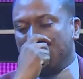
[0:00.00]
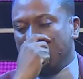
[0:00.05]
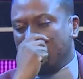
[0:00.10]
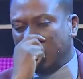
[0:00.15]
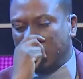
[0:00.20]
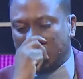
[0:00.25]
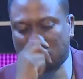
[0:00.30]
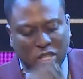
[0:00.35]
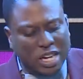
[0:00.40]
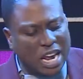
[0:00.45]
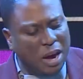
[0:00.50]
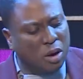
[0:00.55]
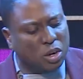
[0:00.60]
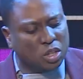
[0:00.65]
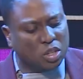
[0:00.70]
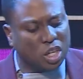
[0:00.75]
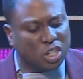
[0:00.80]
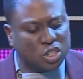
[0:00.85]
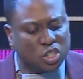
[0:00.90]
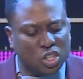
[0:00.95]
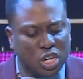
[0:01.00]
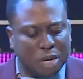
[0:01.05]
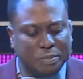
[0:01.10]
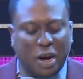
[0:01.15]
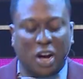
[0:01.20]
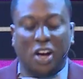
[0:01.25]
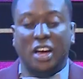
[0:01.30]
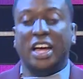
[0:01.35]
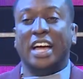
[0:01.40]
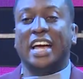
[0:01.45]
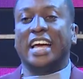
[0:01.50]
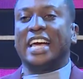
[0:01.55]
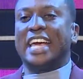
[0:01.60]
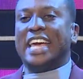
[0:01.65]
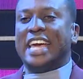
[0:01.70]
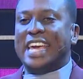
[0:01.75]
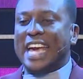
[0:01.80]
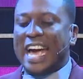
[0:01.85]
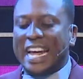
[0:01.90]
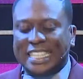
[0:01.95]
Today, I want to talk to you about
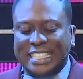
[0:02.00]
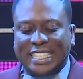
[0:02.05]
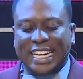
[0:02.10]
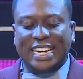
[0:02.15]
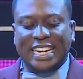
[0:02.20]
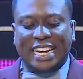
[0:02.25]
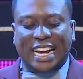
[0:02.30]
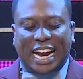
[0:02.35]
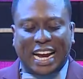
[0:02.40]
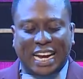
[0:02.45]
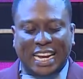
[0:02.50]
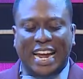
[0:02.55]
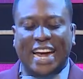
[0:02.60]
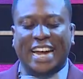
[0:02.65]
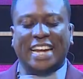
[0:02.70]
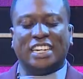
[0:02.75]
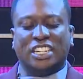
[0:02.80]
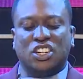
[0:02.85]
getting clear